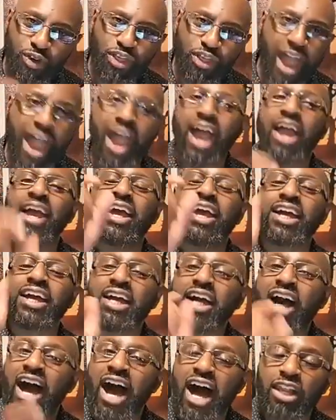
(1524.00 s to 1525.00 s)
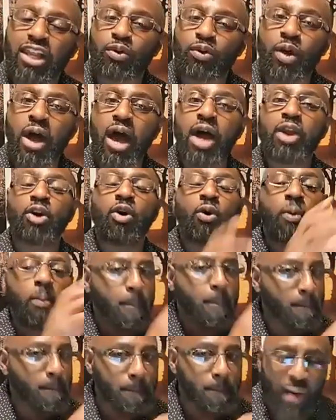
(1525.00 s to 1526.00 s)
for that. Colorado
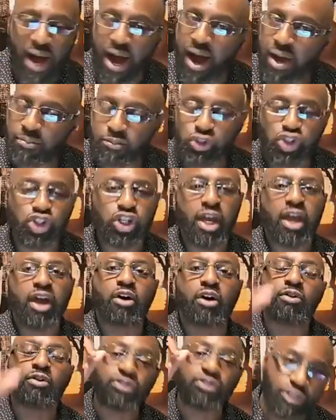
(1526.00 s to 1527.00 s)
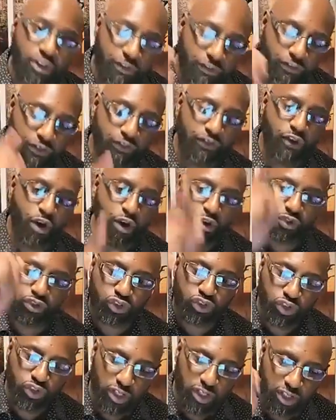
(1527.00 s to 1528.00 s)
bombshell. The
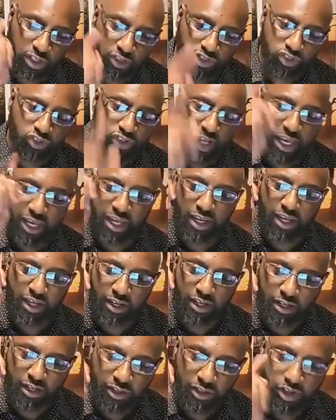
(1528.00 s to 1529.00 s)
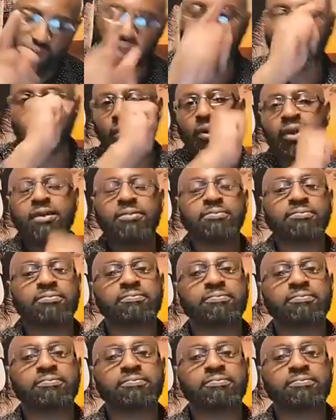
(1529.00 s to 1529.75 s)
first state to do it.